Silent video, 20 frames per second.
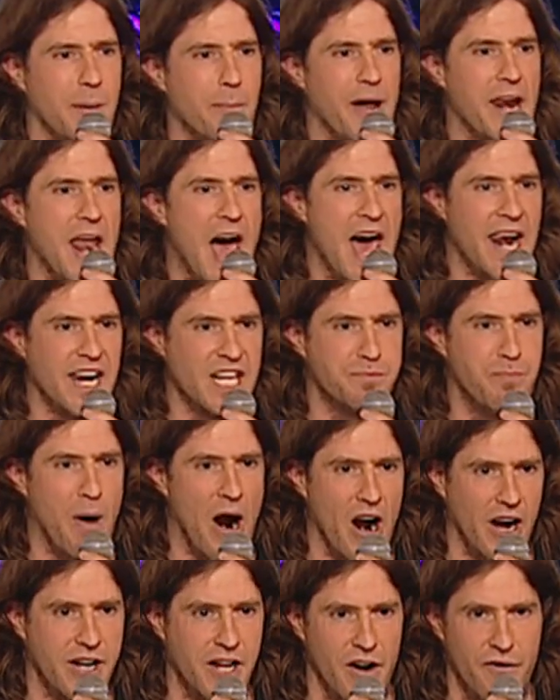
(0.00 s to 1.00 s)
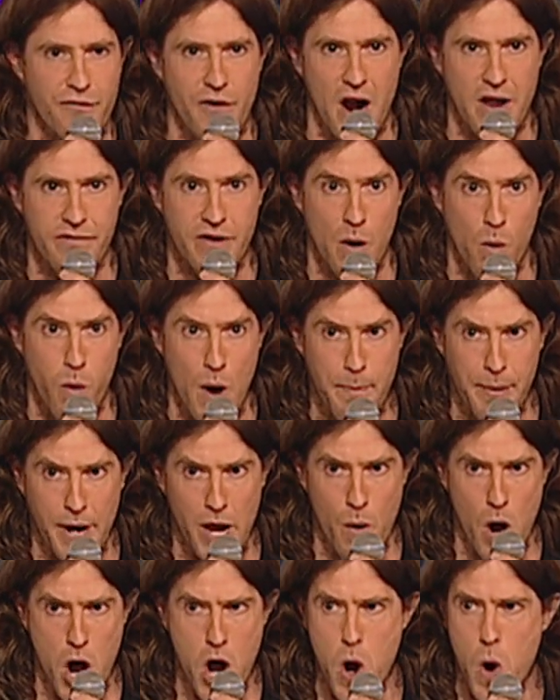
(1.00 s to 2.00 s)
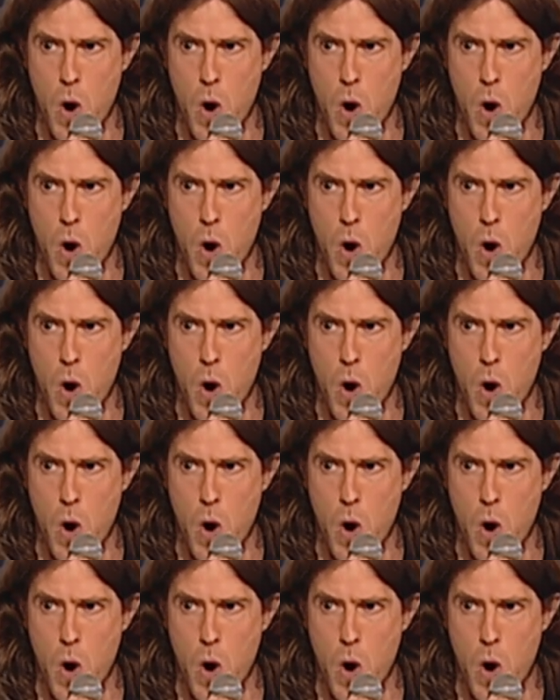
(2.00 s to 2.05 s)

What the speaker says: of bananas parked in front of you. Whippity-woo.